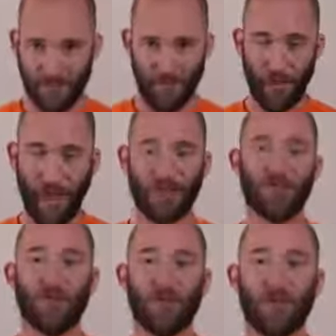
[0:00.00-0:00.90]
if you have
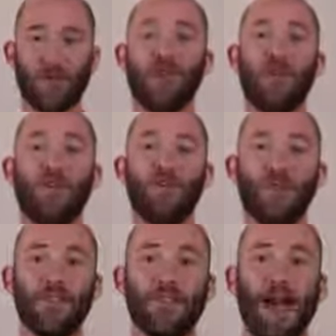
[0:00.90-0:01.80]
a server, you
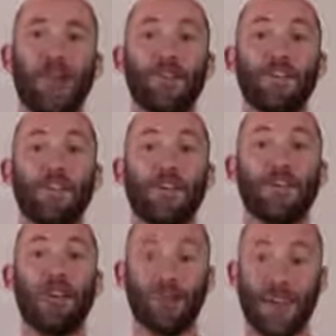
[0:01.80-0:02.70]
will either have
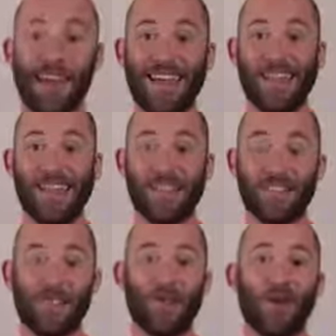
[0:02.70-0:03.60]
something called
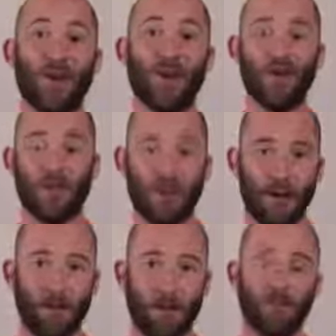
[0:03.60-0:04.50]
disk striping with
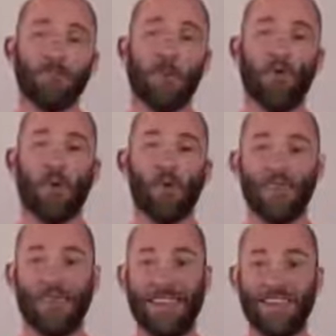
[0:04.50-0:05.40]
parity
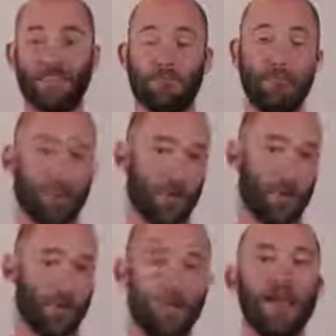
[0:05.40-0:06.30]
or disk
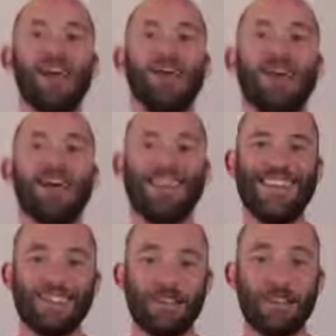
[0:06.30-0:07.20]
mirroring.
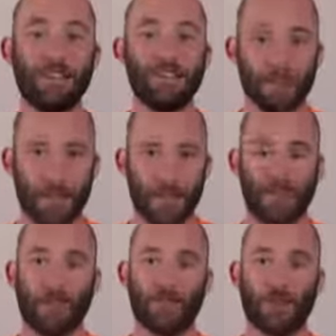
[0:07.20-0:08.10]
Disk
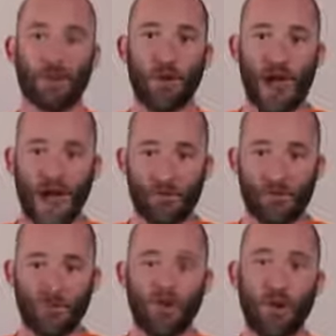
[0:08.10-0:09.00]
mirroring is where you
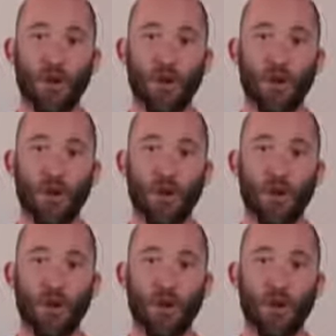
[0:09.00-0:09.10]
have 2